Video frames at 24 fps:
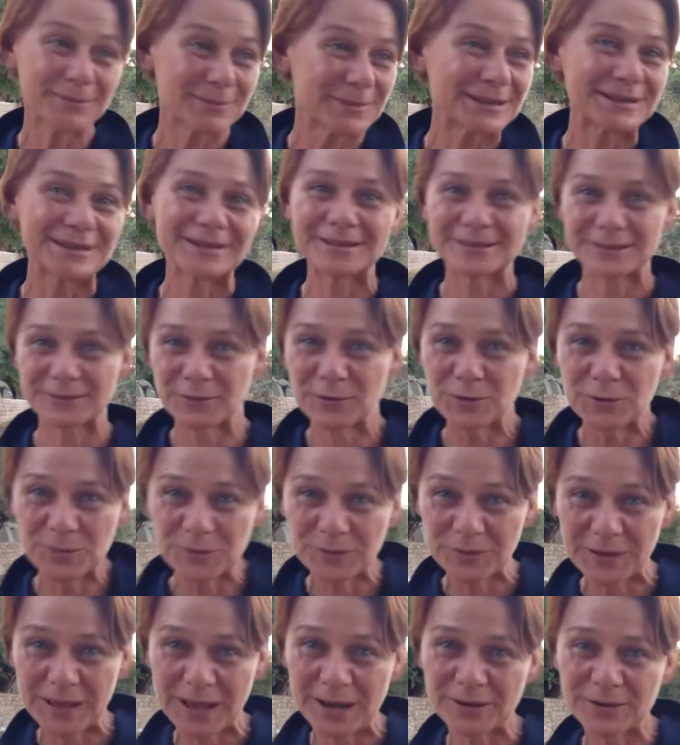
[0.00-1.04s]
but
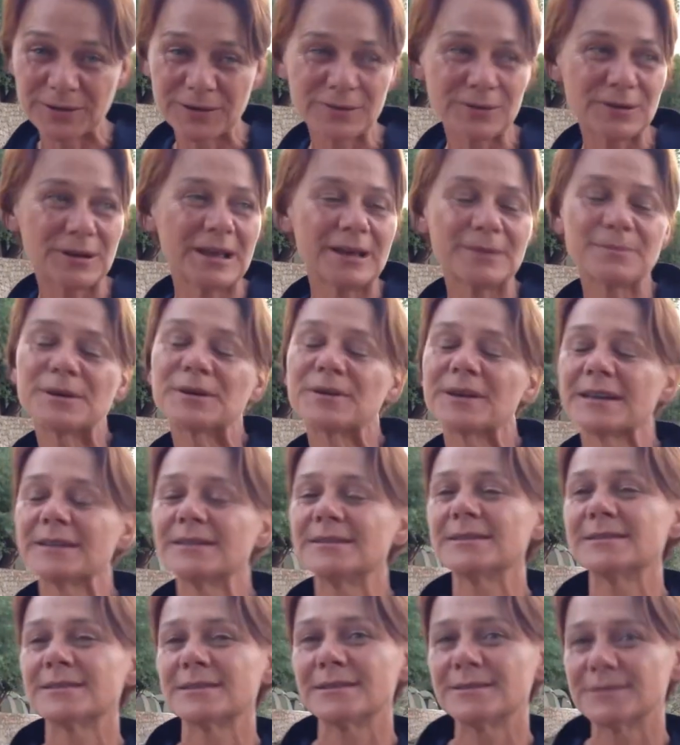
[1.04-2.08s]
all our
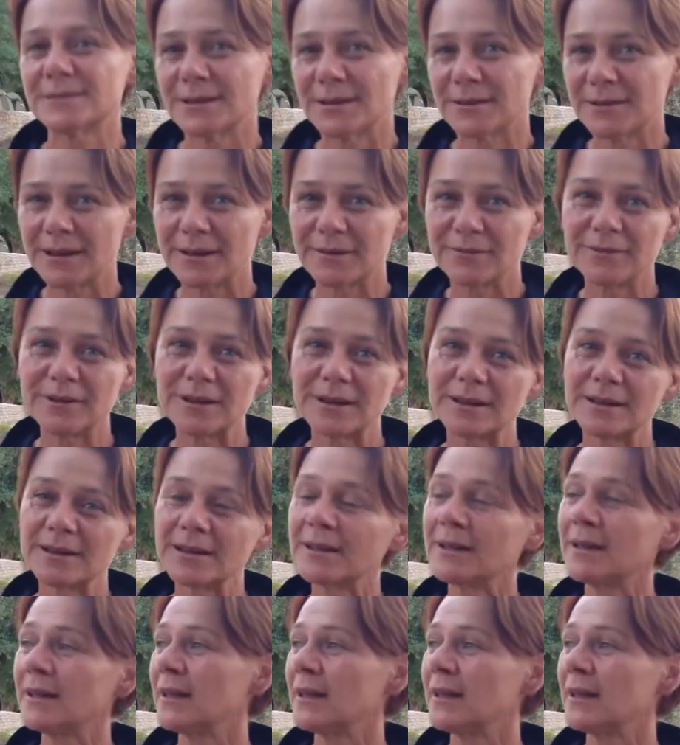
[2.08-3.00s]
collaborators in South Africa.